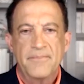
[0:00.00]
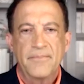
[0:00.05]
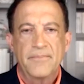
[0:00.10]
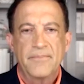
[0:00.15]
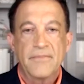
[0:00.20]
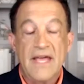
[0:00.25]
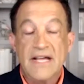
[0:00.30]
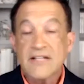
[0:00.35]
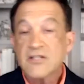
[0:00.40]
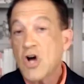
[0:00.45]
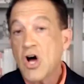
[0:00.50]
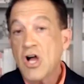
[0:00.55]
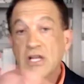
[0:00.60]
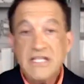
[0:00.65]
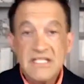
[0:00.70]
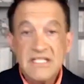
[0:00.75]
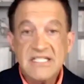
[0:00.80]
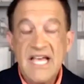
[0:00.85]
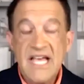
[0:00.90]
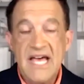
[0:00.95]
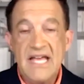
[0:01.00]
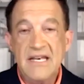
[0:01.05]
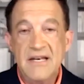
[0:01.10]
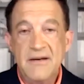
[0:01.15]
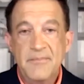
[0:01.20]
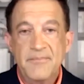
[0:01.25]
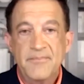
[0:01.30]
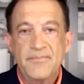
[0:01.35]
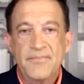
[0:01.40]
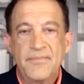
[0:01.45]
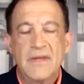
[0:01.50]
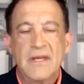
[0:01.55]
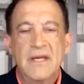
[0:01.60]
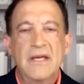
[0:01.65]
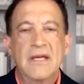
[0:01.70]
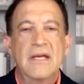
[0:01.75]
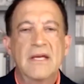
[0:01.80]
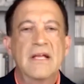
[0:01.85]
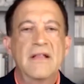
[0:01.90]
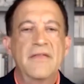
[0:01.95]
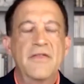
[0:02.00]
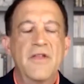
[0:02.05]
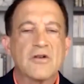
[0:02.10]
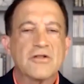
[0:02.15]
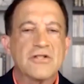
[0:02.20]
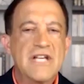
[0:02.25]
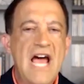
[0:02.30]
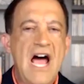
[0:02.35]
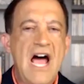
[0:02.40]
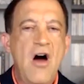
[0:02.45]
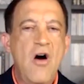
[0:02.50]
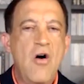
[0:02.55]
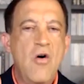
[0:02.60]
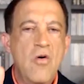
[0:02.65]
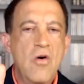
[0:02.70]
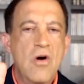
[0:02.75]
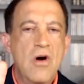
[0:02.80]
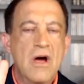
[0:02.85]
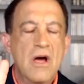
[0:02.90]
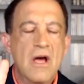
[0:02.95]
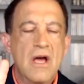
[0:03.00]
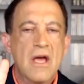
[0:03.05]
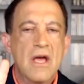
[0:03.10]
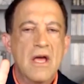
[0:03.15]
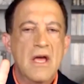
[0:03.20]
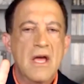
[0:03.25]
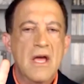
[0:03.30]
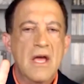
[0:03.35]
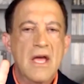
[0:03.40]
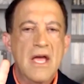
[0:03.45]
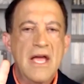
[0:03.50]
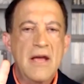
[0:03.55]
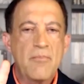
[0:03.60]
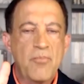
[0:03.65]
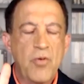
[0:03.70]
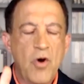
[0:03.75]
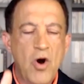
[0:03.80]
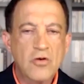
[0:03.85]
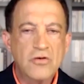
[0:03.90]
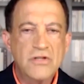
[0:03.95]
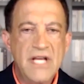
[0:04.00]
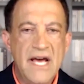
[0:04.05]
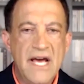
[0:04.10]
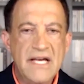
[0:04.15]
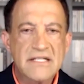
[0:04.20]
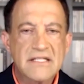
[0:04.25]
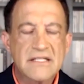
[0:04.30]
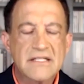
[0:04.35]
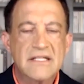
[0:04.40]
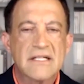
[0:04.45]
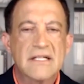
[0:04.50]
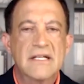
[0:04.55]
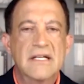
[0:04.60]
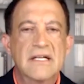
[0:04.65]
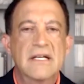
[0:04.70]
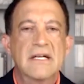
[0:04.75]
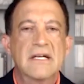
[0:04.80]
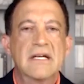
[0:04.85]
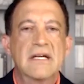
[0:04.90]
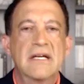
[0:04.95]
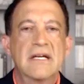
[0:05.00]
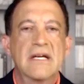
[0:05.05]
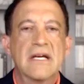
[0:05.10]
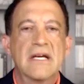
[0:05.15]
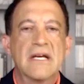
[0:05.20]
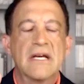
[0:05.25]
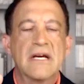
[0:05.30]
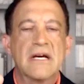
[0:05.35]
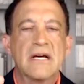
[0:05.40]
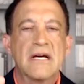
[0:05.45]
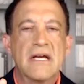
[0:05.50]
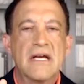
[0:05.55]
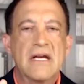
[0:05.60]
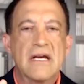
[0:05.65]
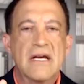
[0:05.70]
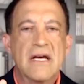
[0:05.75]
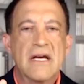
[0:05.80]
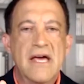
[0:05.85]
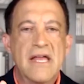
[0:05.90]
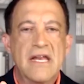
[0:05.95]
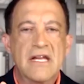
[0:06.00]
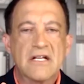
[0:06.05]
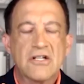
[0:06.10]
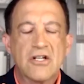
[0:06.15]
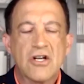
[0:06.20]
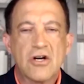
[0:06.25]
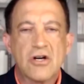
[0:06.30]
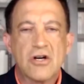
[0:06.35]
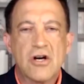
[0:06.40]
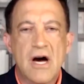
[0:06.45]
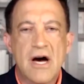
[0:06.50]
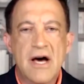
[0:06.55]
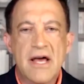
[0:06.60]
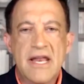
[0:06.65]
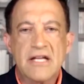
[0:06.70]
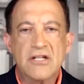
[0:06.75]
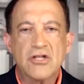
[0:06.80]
That's all he said there's now a protest and a and a